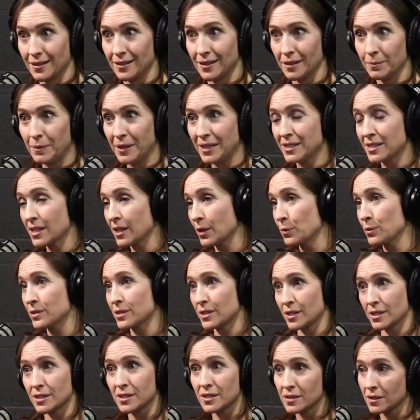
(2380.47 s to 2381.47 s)
It basically was
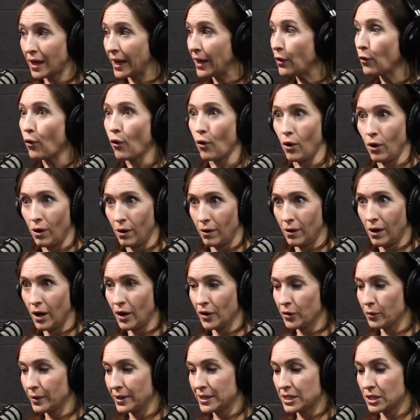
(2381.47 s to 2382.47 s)
this cycle all
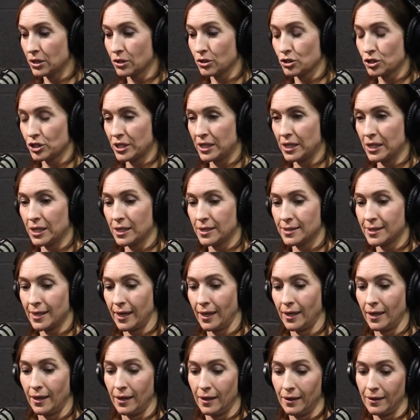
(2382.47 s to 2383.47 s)
the way till she is
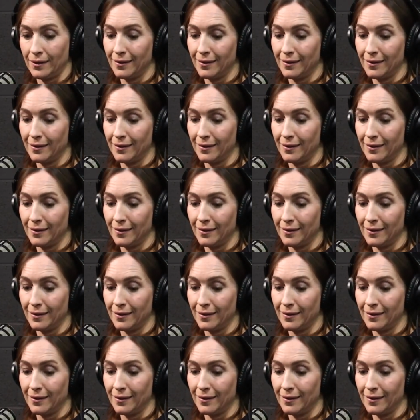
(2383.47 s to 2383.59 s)
a